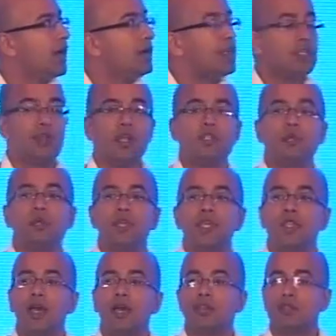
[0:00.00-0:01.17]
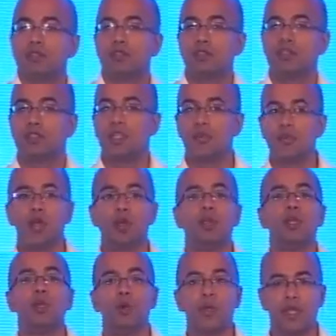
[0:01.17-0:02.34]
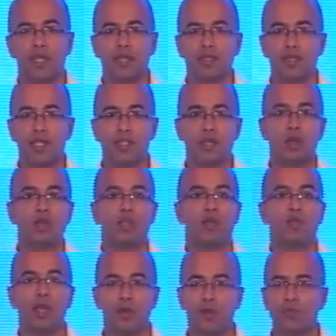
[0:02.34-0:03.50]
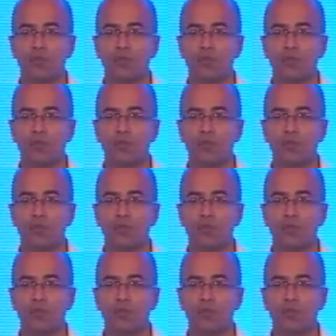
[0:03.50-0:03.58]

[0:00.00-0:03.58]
And it's not something that they've not been doing, that they're not aware